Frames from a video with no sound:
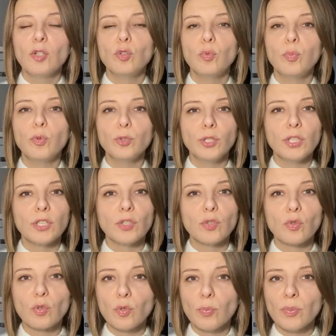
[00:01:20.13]
to Putin's
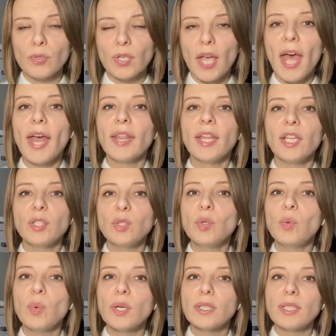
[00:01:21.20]
troops, and they do
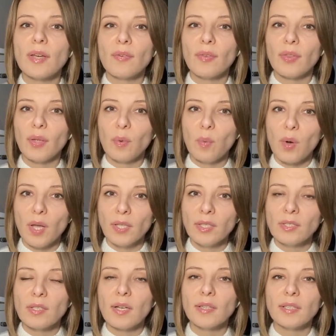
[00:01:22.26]
whatever they
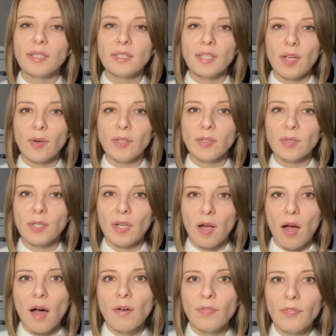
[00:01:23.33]
want on the territory
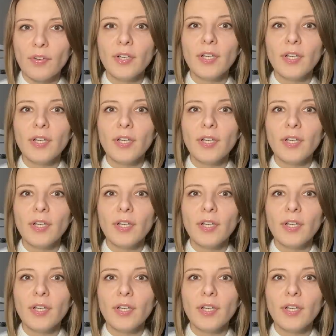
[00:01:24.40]
of